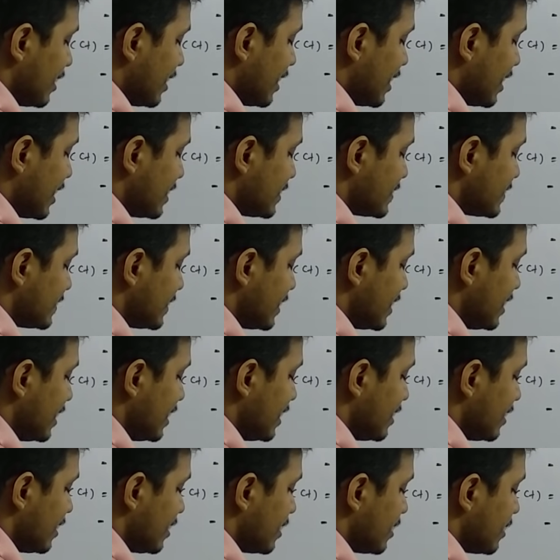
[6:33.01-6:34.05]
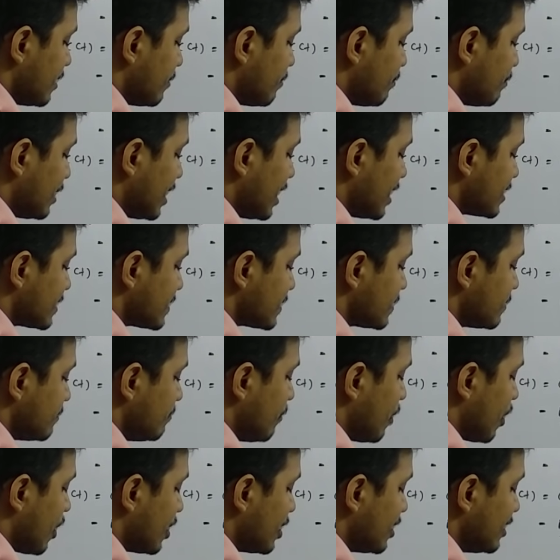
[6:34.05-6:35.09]
AC plus
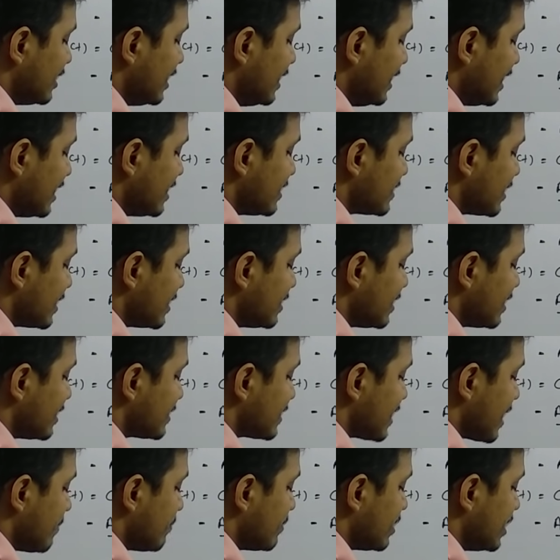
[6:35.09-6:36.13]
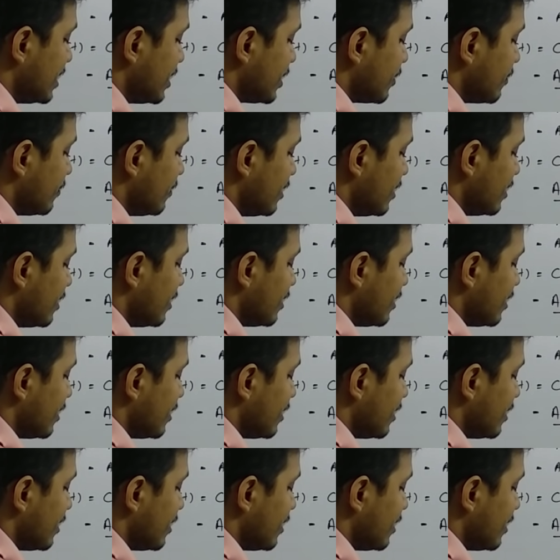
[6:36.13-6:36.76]
modulating signals amplitude